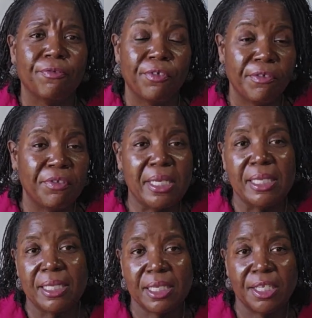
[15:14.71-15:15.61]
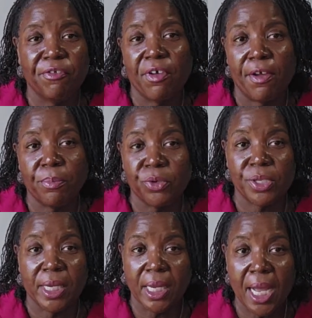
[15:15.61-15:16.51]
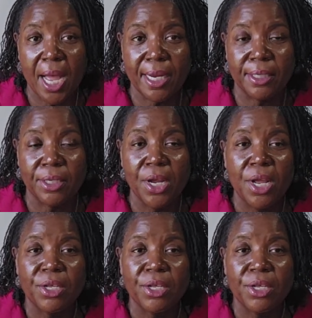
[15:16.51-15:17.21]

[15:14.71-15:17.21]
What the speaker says: 50-65% cotton,